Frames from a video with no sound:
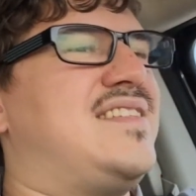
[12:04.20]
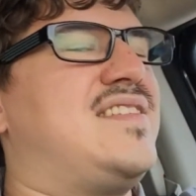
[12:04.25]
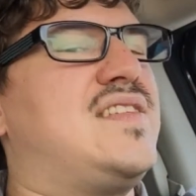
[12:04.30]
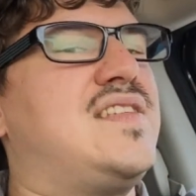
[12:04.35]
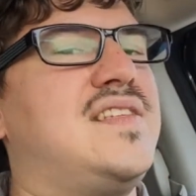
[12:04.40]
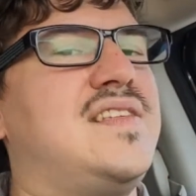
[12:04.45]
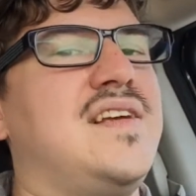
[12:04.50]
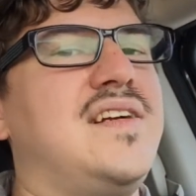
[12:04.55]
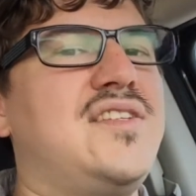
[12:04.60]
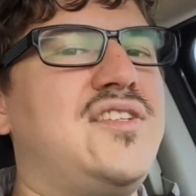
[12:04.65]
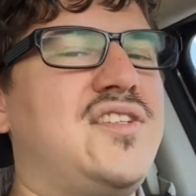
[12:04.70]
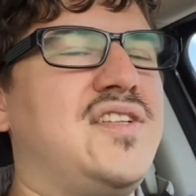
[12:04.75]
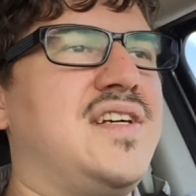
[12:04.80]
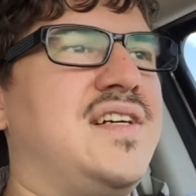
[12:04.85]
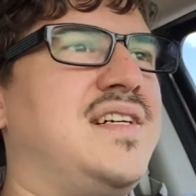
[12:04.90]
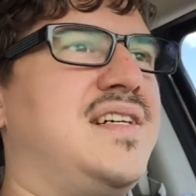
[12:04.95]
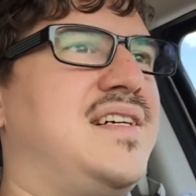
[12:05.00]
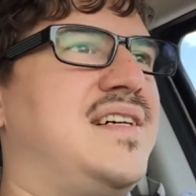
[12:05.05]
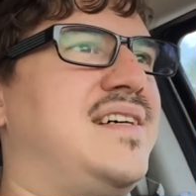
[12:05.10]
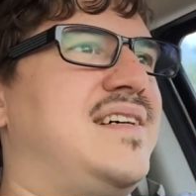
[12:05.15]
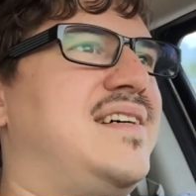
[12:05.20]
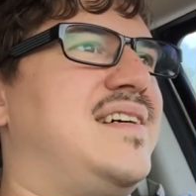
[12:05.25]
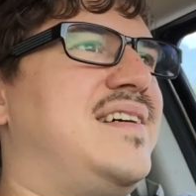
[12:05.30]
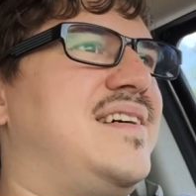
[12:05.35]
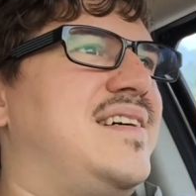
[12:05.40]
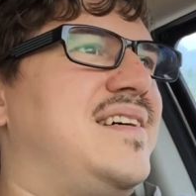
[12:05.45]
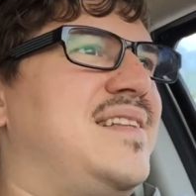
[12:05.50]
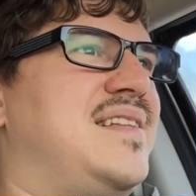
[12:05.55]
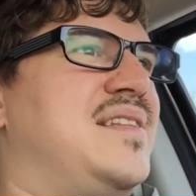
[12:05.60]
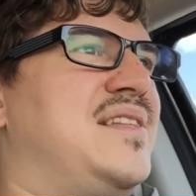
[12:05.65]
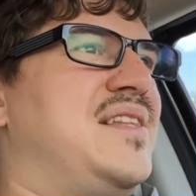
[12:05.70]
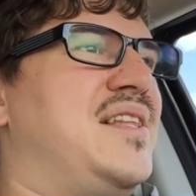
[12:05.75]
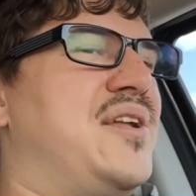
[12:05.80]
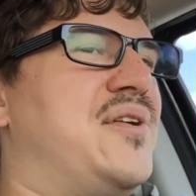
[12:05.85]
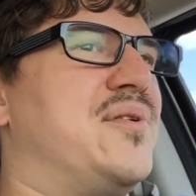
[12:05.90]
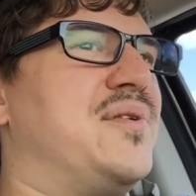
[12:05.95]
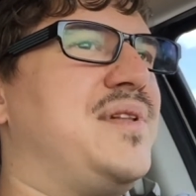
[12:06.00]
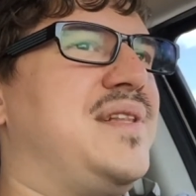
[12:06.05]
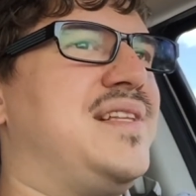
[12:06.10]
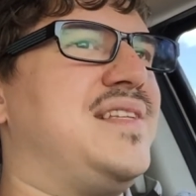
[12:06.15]
such a
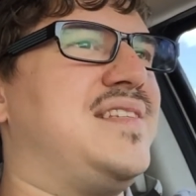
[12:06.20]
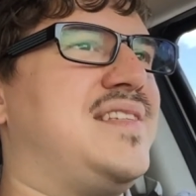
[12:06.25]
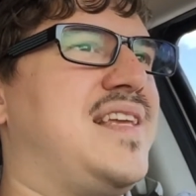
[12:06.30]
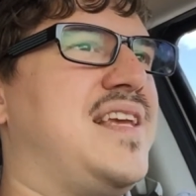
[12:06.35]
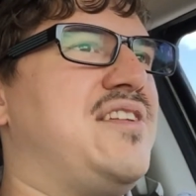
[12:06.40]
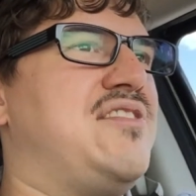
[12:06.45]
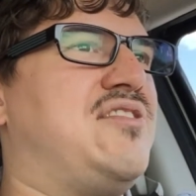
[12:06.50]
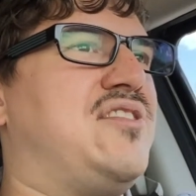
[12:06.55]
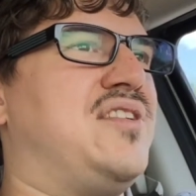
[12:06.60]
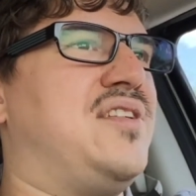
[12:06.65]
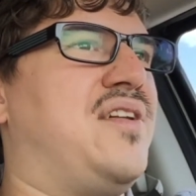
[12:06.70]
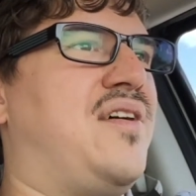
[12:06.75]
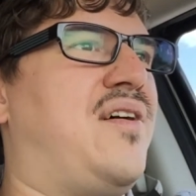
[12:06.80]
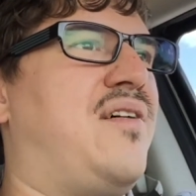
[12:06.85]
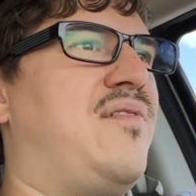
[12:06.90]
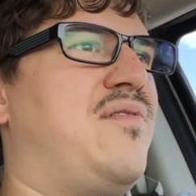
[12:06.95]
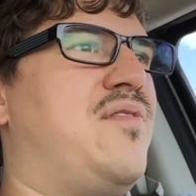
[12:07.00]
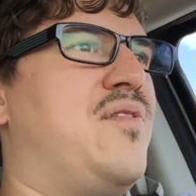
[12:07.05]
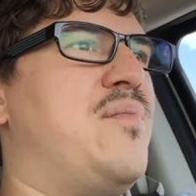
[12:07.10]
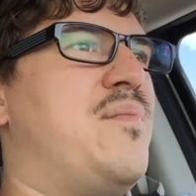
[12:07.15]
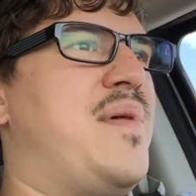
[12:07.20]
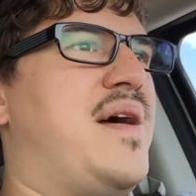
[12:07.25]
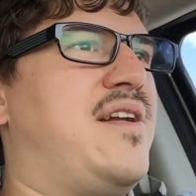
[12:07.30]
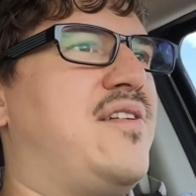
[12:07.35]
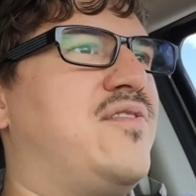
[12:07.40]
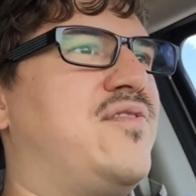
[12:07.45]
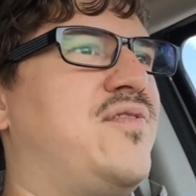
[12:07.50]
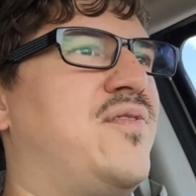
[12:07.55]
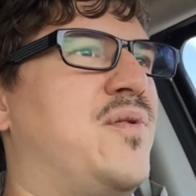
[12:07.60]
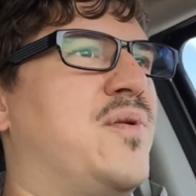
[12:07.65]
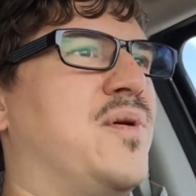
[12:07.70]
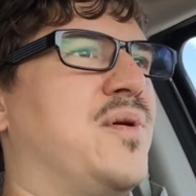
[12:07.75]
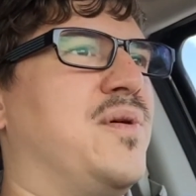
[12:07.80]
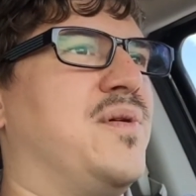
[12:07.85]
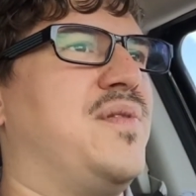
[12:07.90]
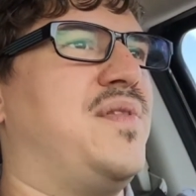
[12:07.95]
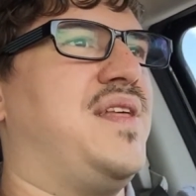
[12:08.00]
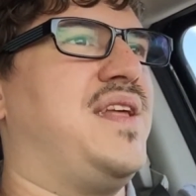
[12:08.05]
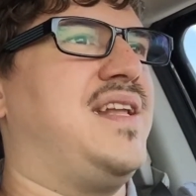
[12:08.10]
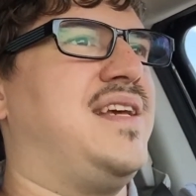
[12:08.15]
literalization of the
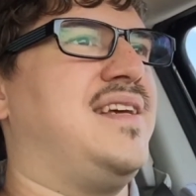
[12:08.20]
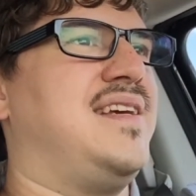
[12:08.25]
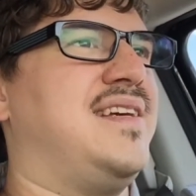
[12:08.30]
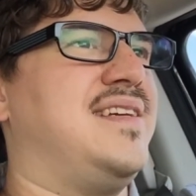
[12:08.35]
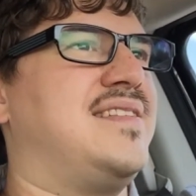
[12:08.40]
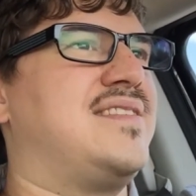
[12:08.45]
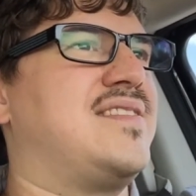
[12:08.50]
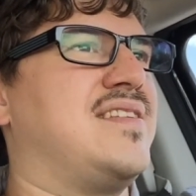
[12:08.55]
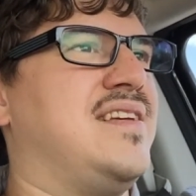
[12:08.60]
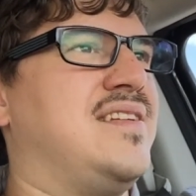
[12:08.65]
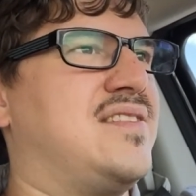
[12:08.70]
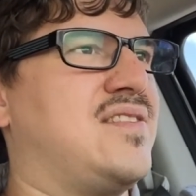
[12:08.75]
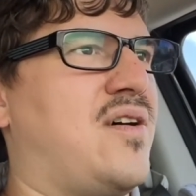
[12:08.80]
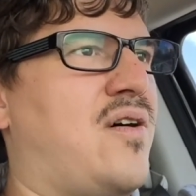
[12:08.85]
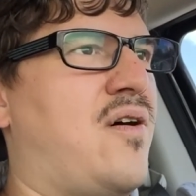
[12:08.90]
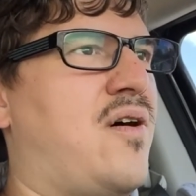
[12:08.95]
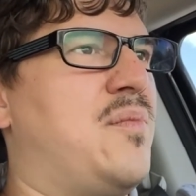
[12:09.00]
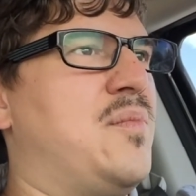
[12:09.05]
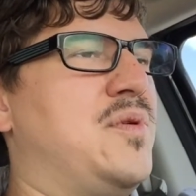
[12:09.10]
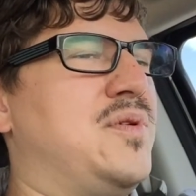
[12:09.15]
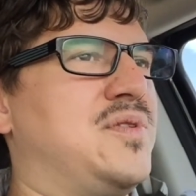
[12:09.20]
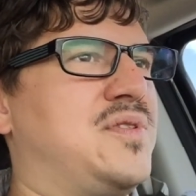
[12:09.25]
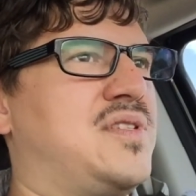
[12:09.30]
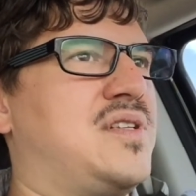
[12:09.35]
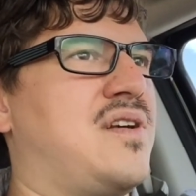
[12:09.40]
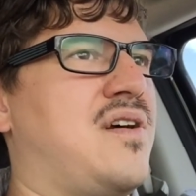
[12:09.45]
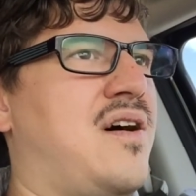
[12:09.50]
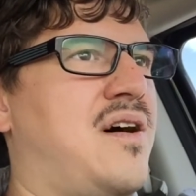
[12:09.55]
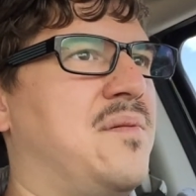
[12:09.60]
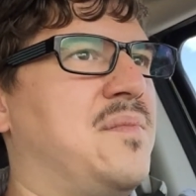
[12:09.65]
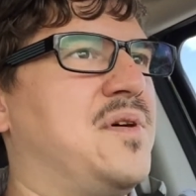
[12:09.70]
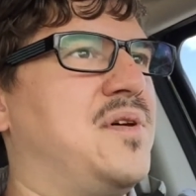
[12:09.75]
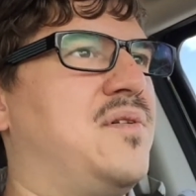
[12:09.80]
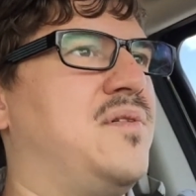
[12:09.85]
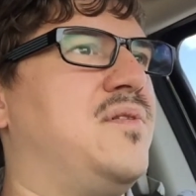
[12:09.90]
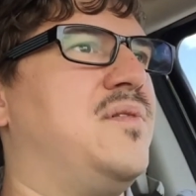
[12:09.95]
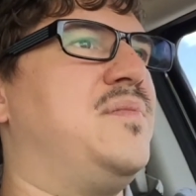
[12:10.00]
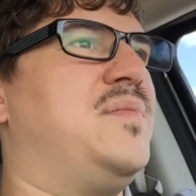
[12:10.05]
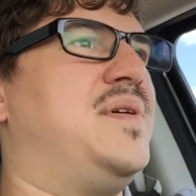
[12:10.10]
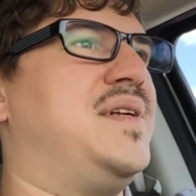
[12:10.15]
metaphor that it's almost
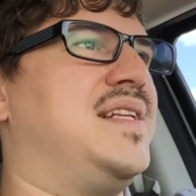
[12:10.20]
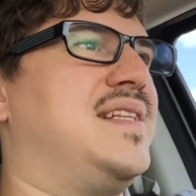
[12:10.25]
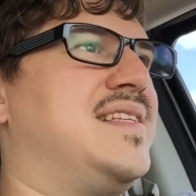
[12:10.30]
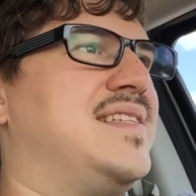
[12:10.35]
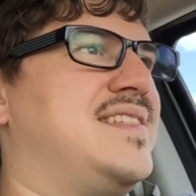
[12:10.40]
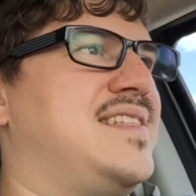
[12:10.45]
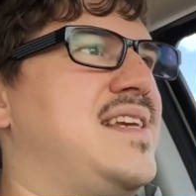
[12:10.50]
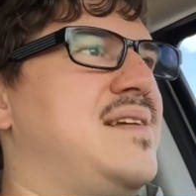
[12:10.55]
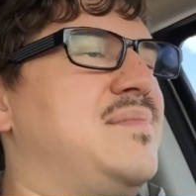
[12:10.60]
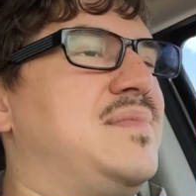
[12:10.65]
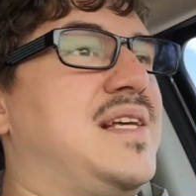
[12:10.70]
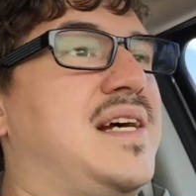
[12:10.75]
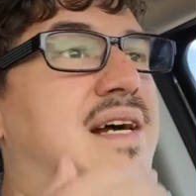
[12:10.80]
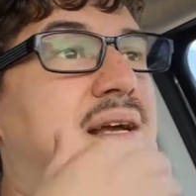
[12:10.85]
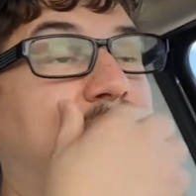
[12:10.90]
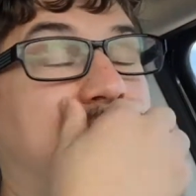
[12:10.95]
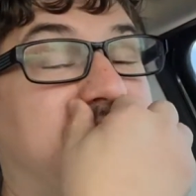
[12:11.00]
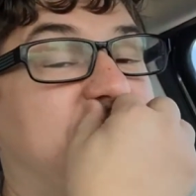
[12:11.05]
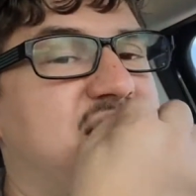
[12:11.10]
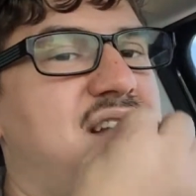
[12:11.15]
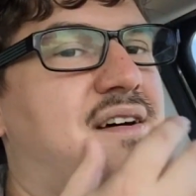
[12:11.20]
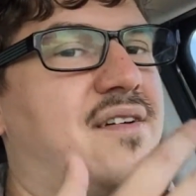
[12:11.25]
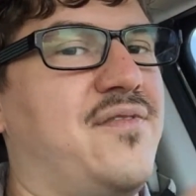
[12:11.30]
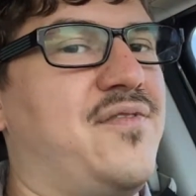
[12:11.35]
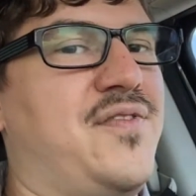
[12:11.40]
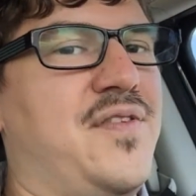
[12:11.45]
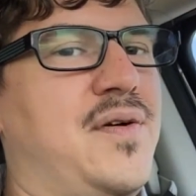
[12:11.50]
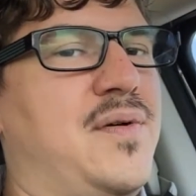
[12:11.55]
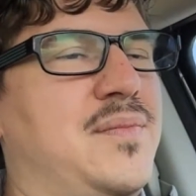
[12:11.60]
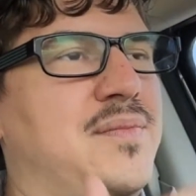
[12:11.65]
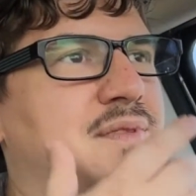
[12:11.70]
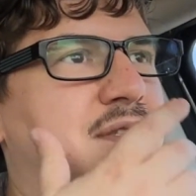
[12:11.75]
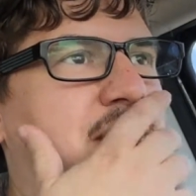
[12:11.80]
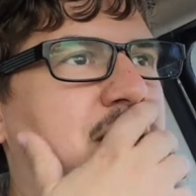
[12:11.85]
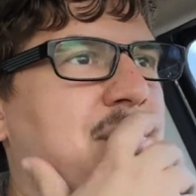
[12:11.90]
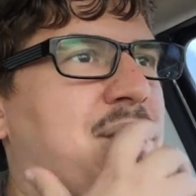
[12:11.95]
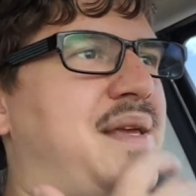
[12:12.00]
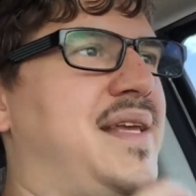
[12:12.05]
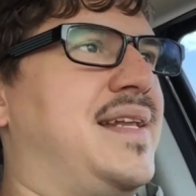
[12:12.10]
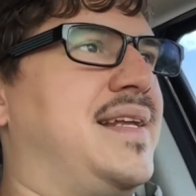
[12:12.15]
comical. But at the same time, it's not filmed
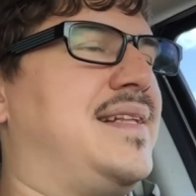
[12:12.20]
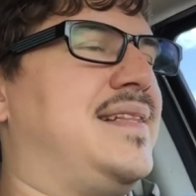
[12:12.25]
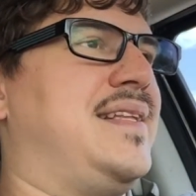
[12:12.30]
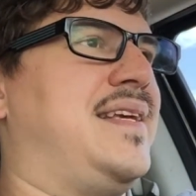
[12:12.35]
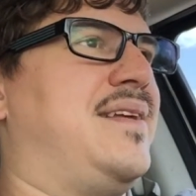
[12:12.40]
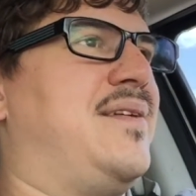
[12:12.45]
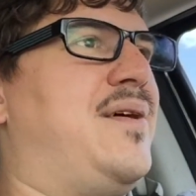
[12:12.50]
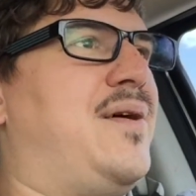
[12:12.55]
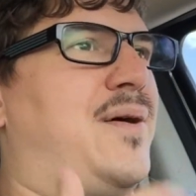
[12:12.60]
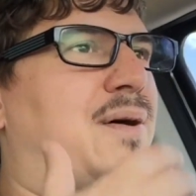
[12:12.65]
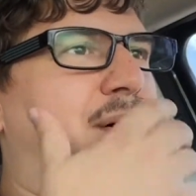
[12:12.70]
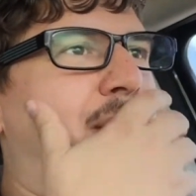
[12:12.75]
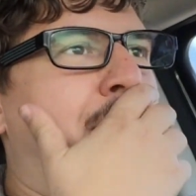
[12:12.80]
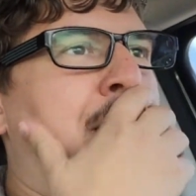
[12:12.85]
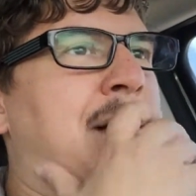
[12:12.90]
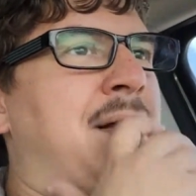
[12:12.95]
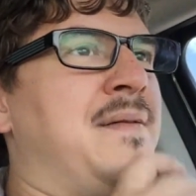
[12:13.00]
comedically at all.